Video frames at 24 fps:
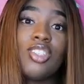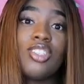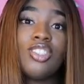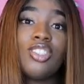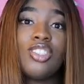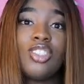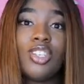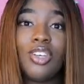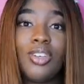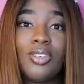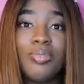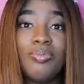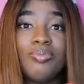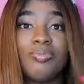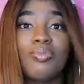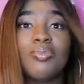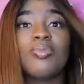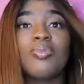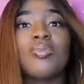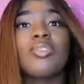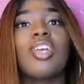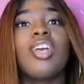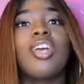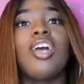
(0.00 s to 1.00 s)
So
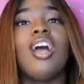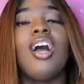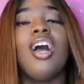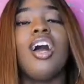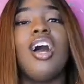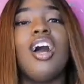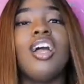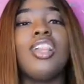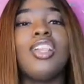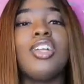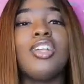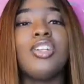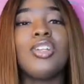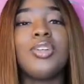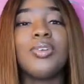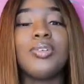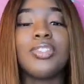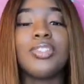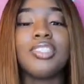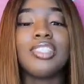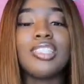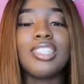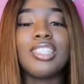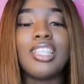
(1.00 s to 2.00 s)
all I
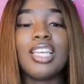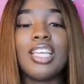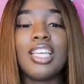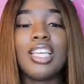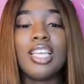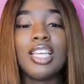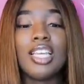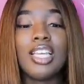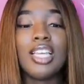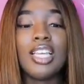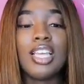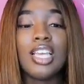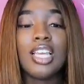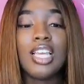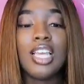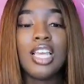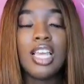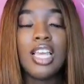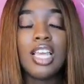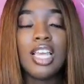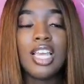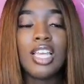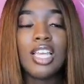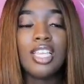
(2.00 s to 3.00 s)
know is
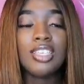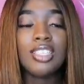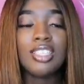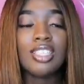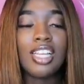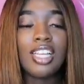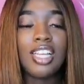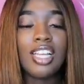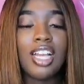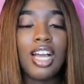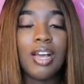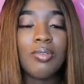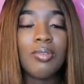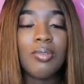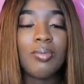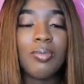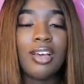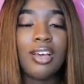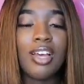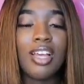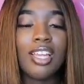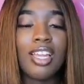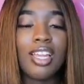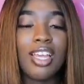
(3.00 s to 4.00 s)
he's steady coming
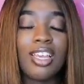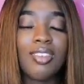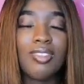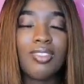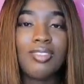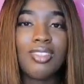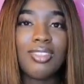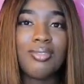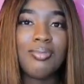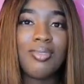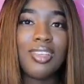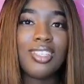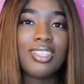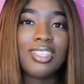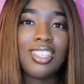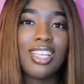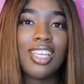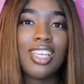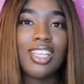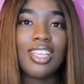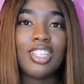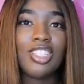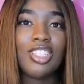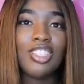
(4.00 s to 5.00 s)
by, like
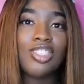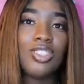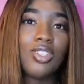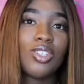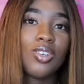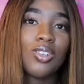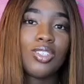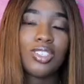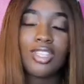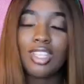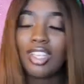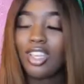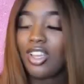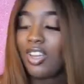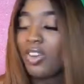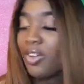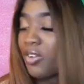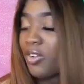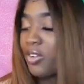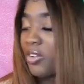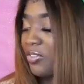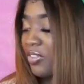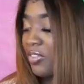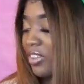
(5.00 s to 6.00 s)
saying little jokes like,
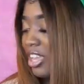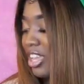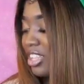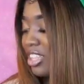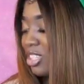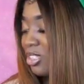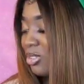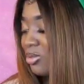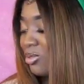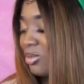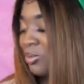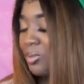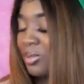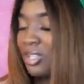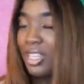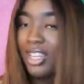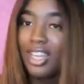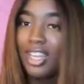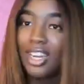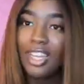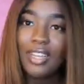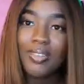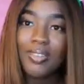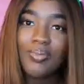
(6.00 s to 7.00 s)
oh, you forgot to sweep
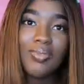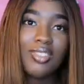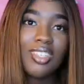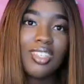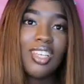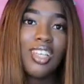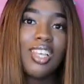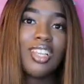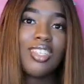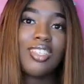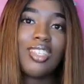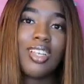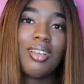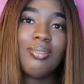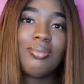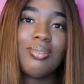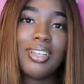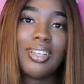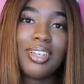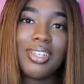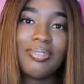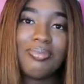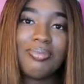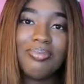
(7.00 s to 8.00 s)
that up. So I'm
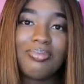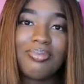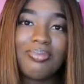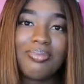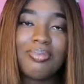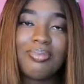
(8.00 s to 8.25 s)
like